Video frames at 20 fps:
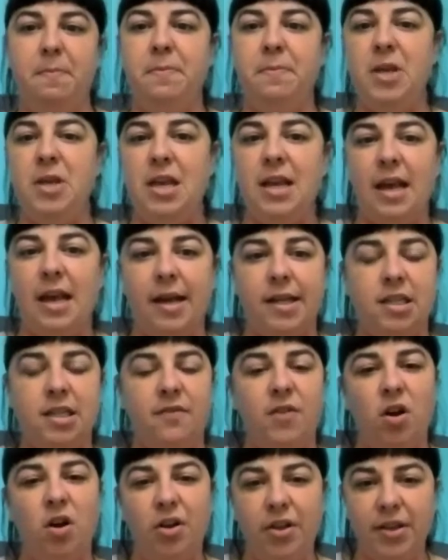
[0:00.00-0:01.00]
being
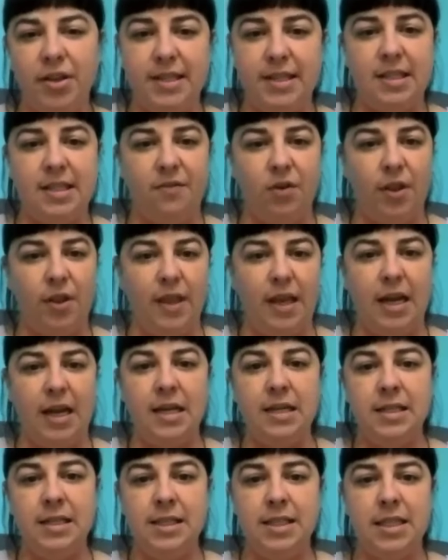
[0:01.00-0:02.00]
active, all these different
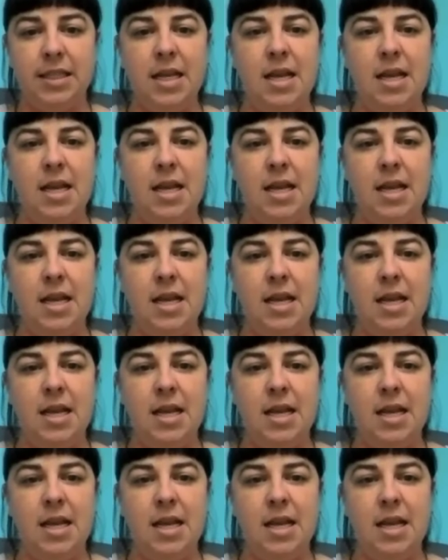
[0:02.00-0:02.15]
things.